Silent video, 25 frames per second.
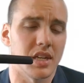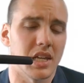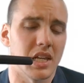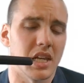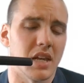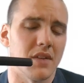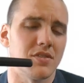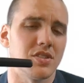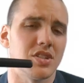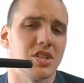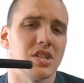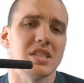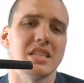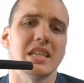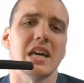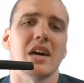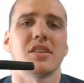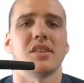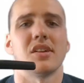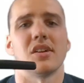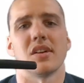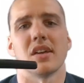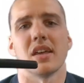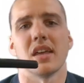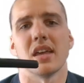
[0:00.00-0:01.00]
And if she's out
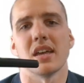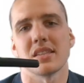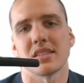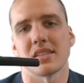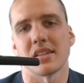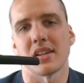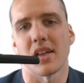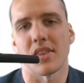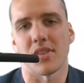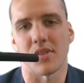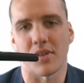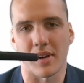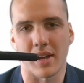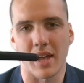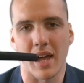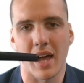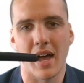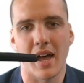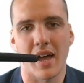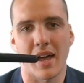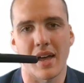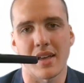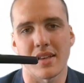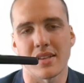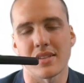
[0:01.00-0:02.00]
there kissing other
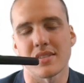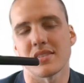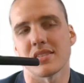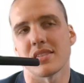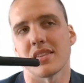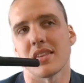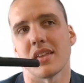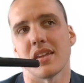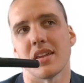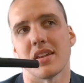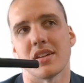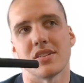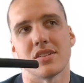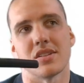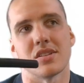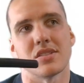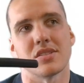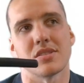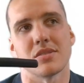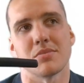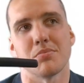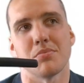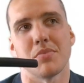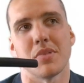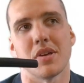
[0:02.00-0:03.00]
guys, then it
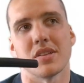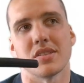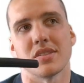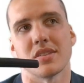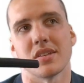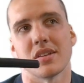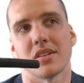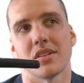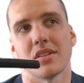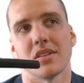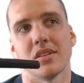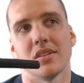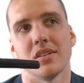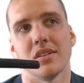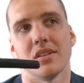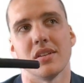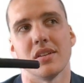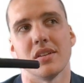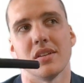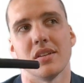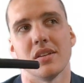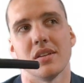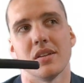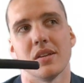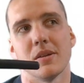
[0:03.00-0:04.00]
just
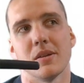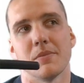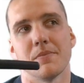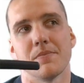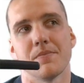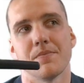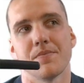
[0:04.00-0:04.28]
basically